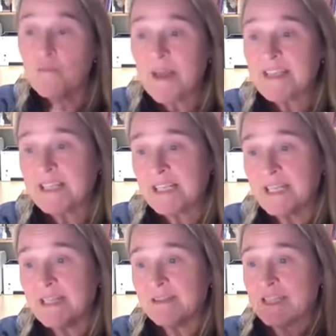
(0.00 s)
you
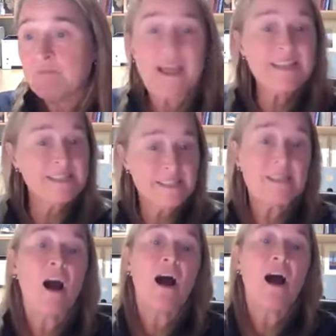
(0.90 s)
basically displace
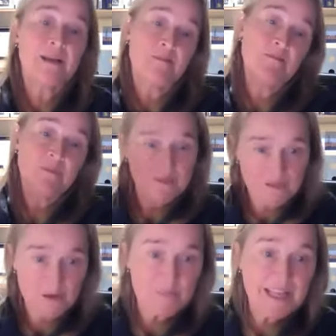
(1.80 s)
in time
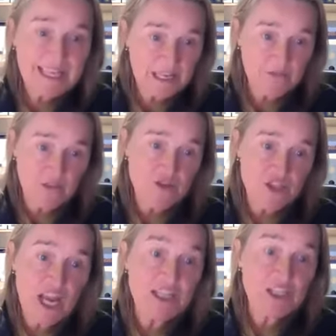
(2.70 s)
the beginning of
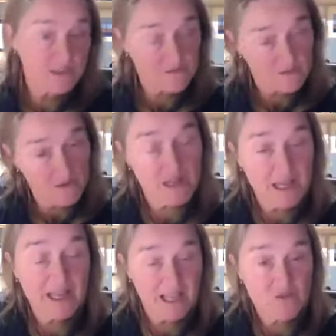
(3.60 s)
those changes
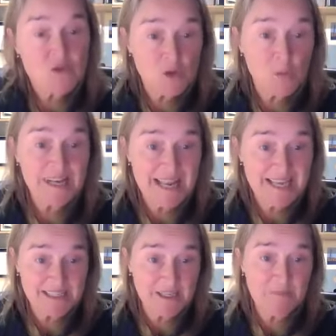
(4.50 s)
if you stop it
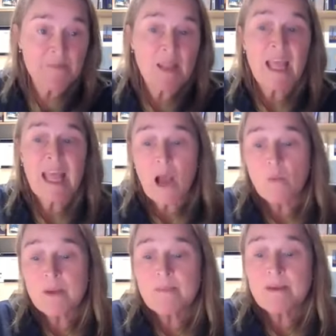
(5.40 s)
later.
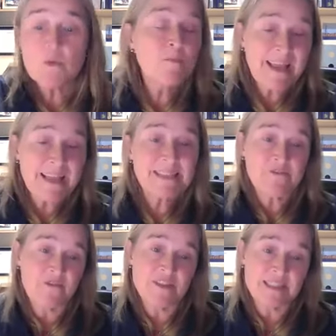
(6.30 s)
And women will make
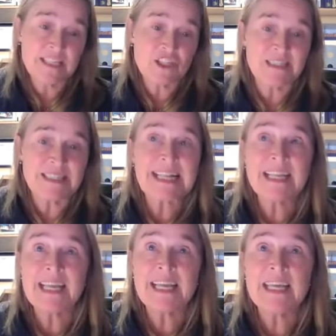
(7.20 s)
different decisions.
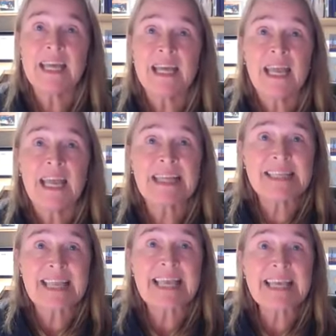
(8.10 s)
Clearly,
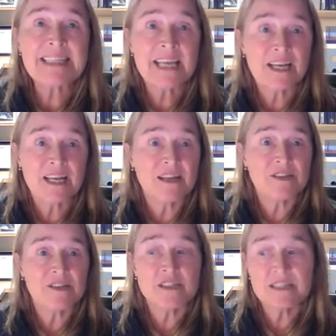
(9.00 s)
it's
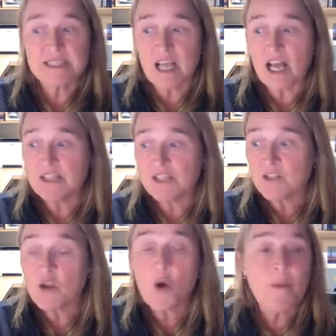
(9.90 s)
easier to decide to
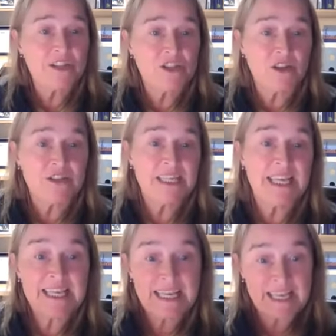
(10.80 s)
stop
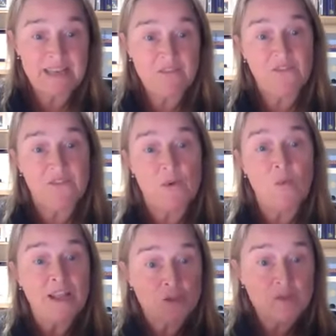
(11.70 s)
HRT if
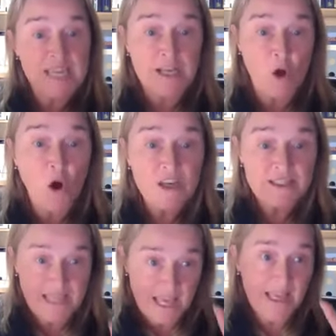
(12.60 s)
when you take a
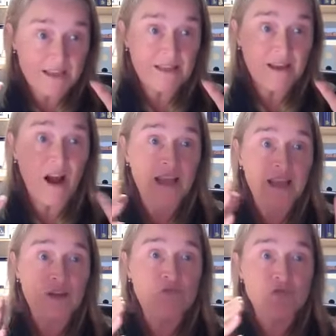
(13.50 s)
holiday, i.e.
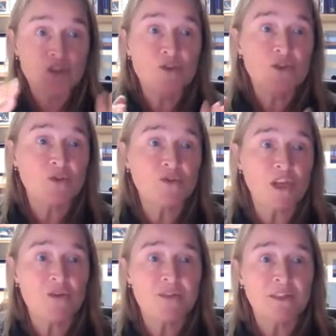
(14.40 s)
you reduce your
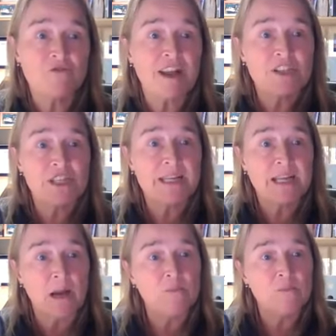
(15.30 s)
dose and
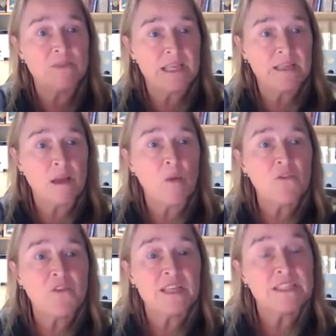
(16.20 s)
gradually come
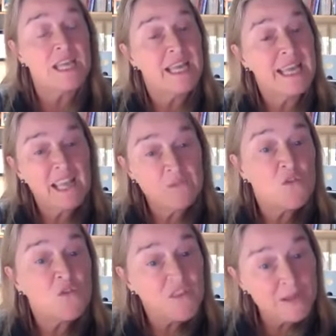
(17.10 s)
off it, if
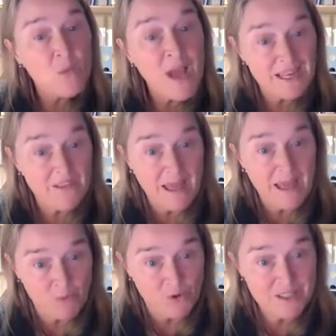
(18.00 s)
you feel well at
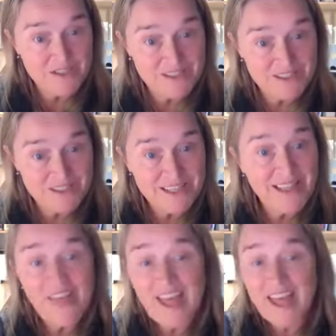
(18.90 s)
that point,
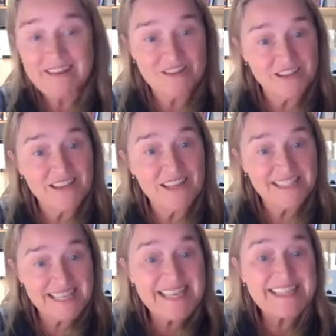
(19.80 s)
then
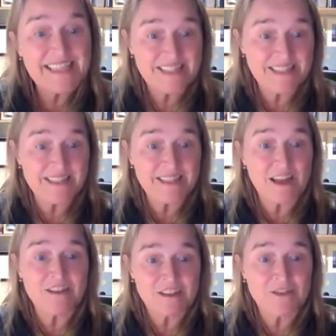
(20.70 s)
it's easier to
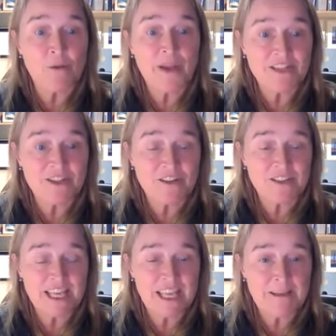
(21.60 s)
decide to stop
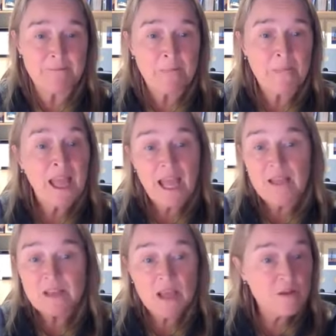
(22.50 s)
HRT.
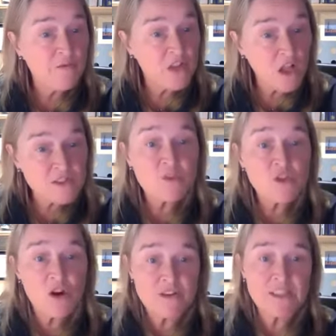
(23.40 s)
And the vast
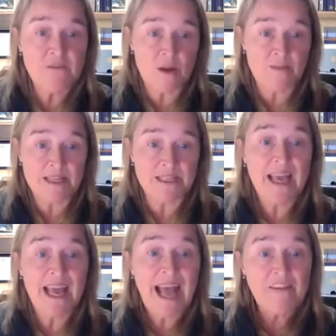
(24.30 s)
majority of
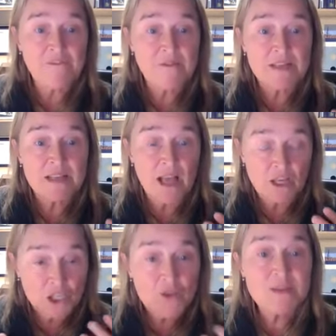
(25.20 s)
women have
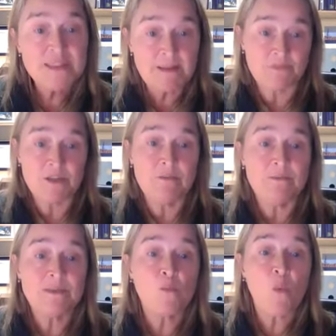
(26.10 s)
acute
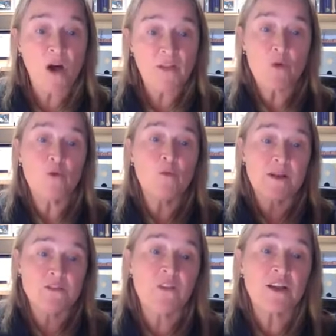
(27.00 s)
symptoms while their
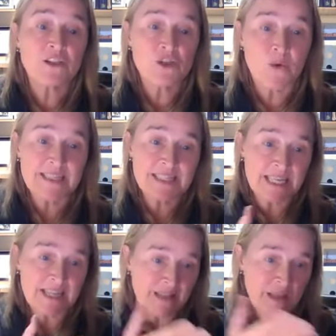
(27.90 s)
hormones fluctuate
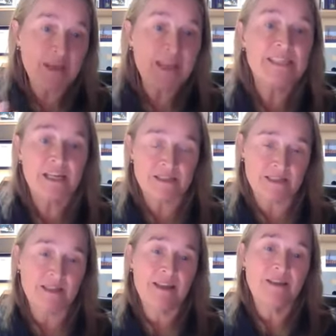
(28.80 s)
and in the
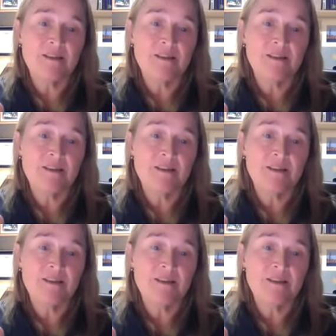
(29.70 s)
immediate